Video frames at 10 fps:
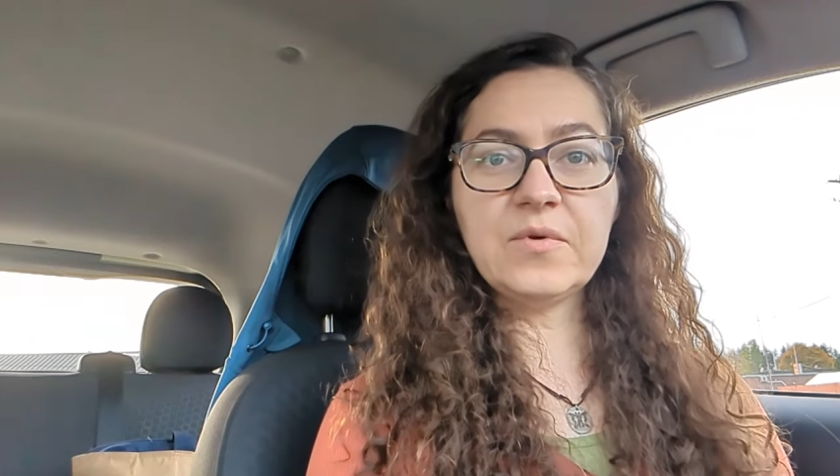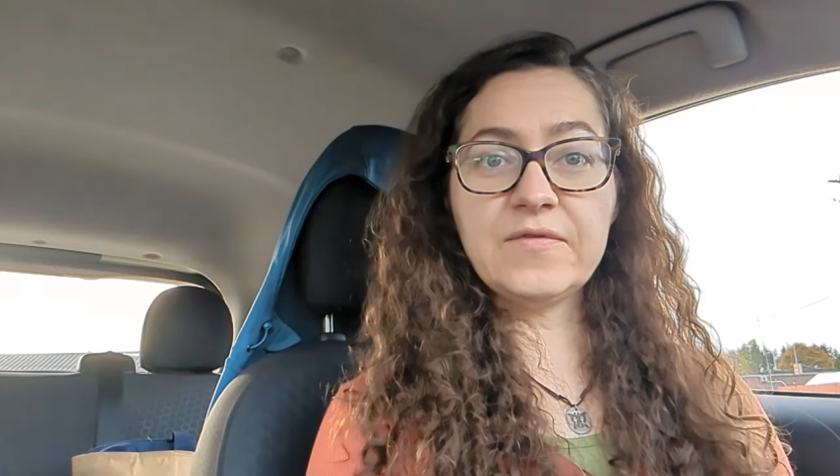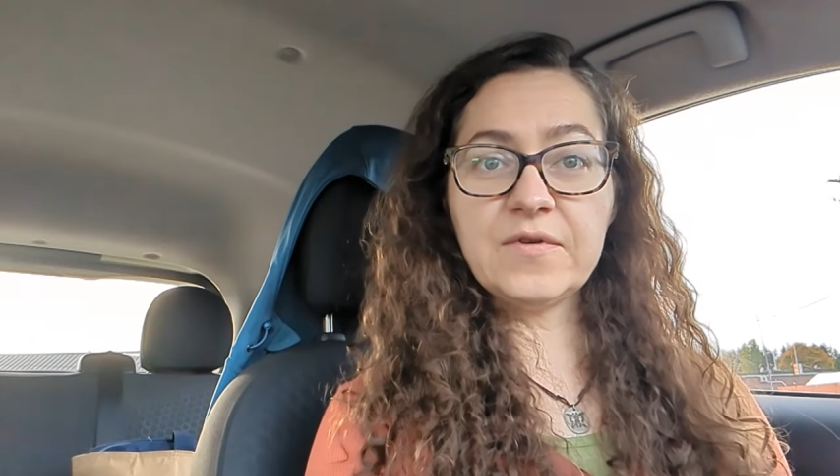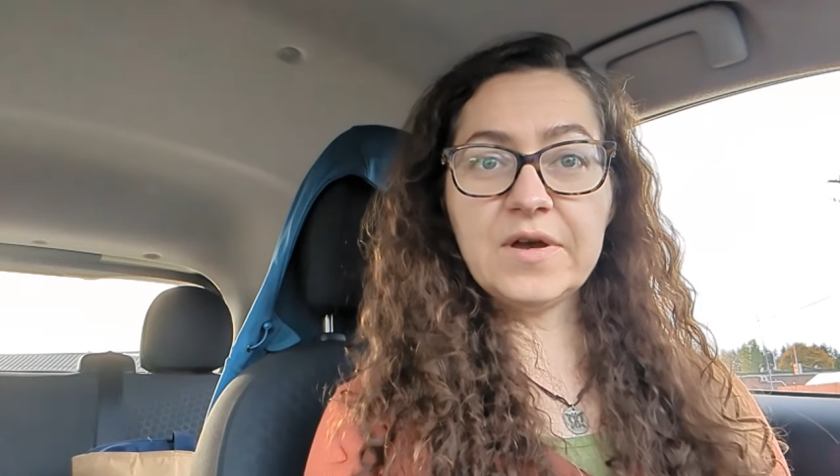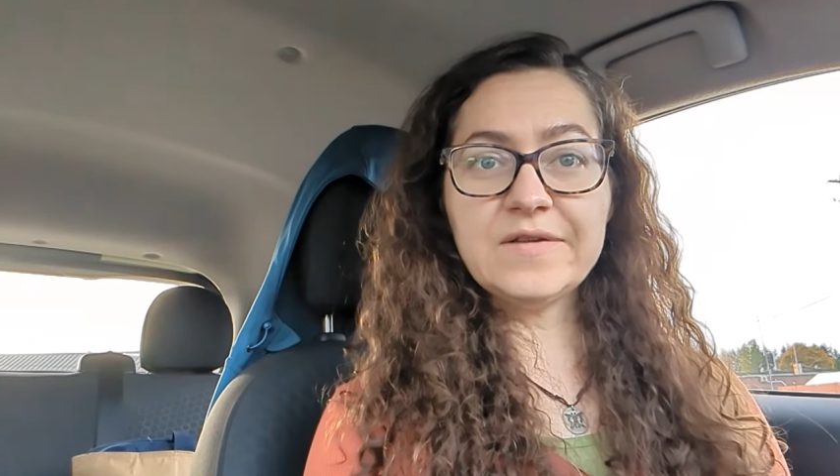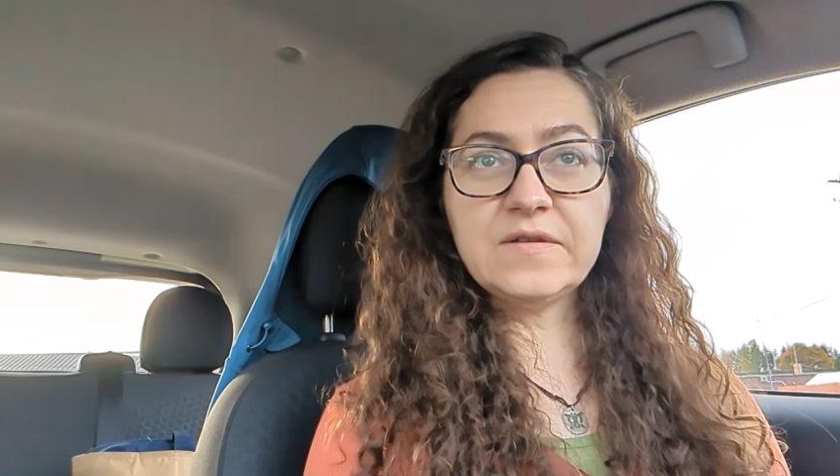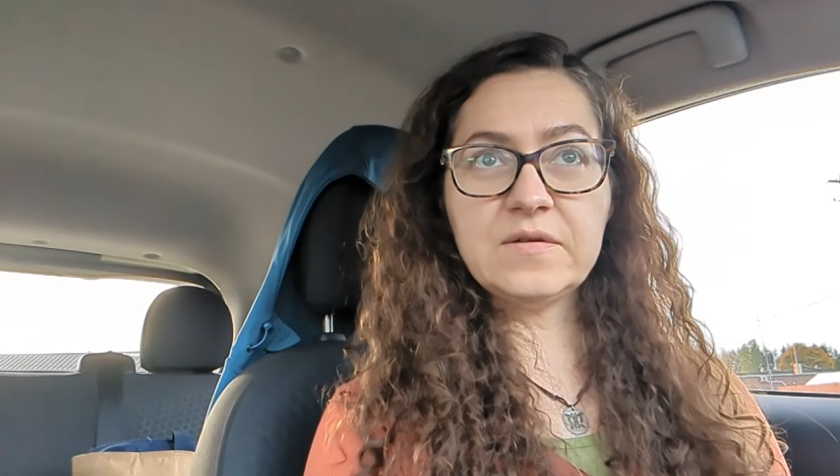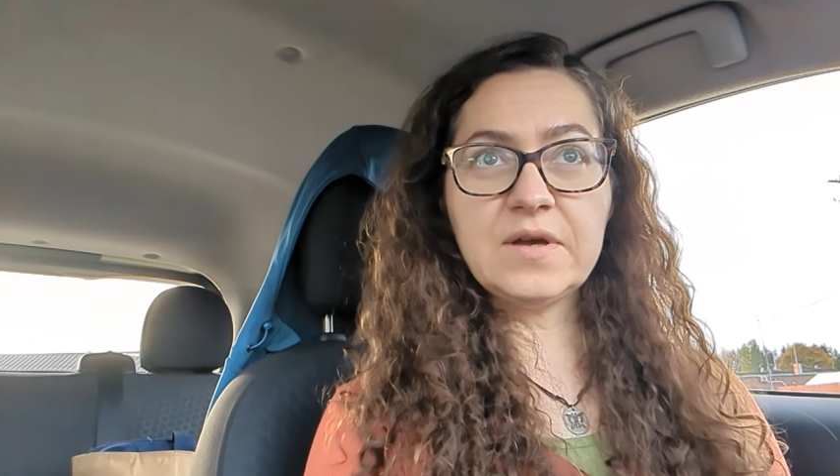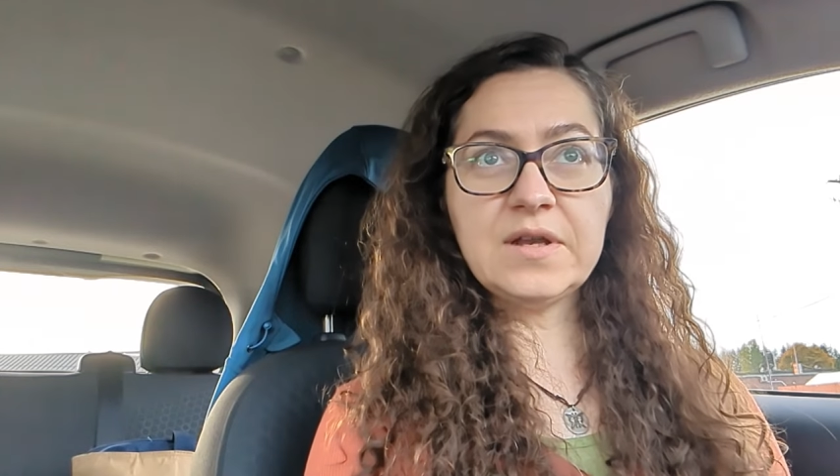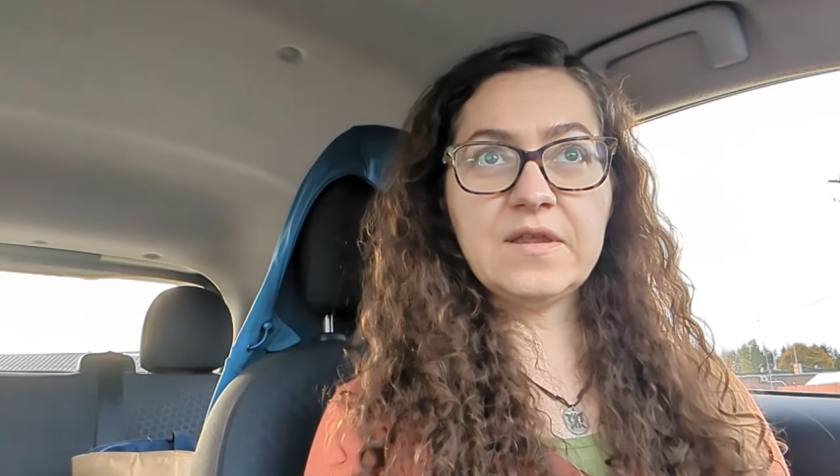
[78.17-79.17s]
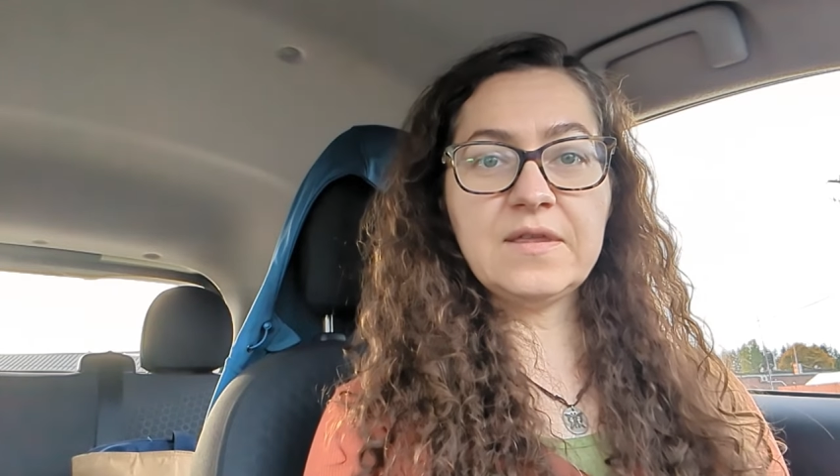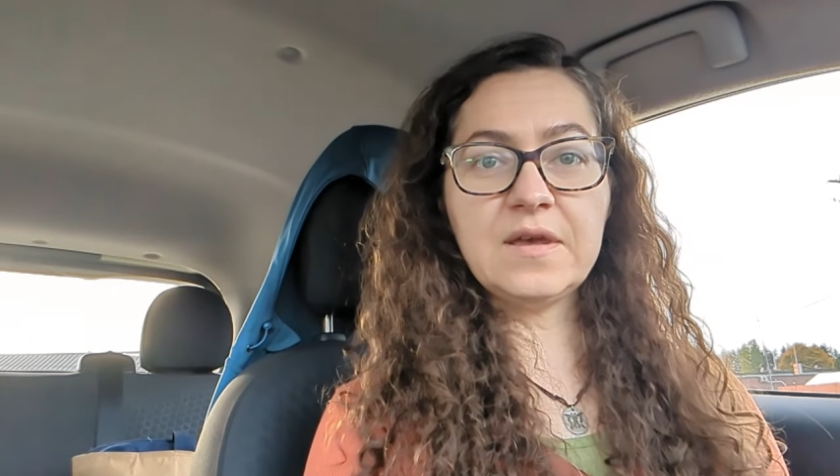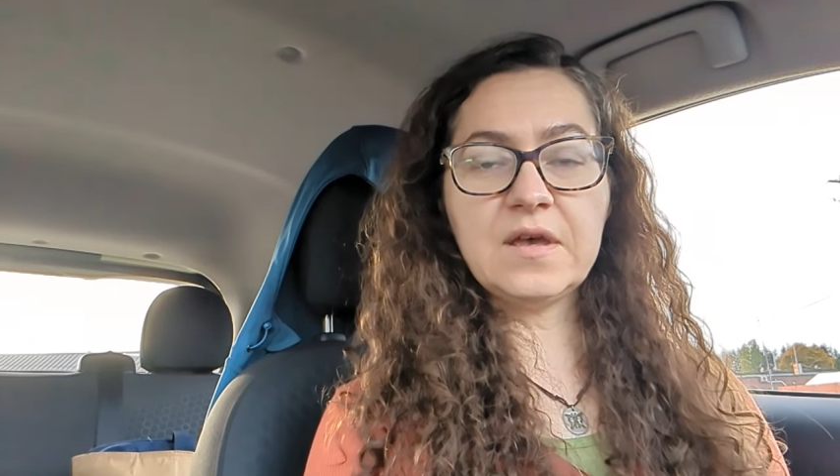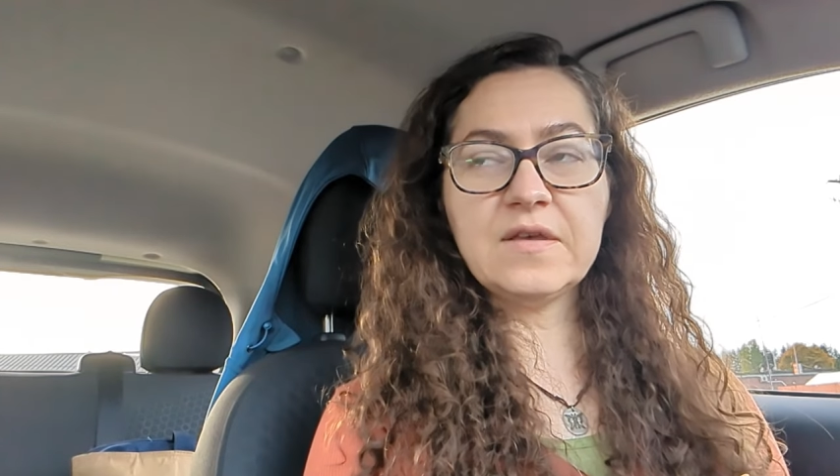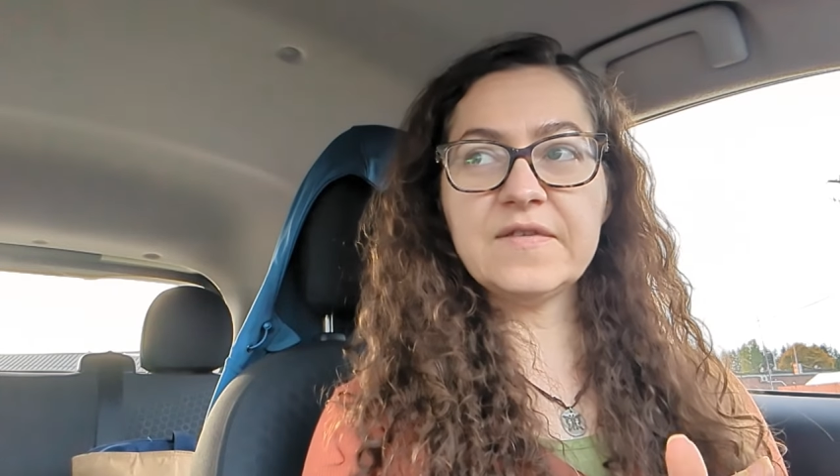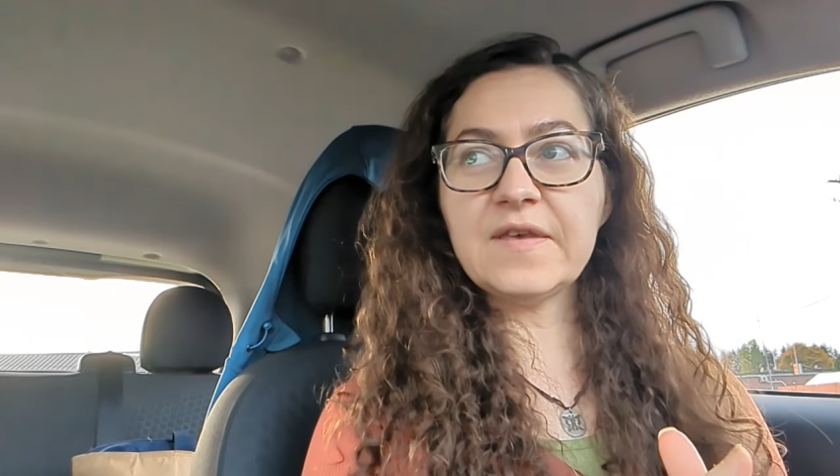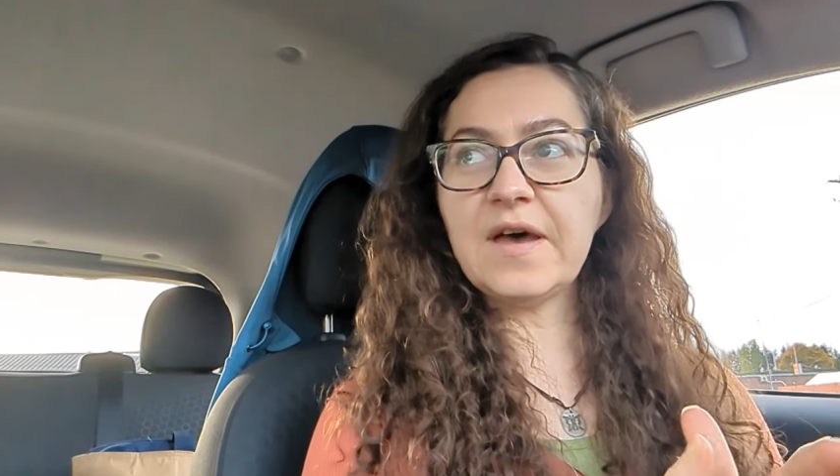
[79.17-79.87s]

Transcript: before I do anything else,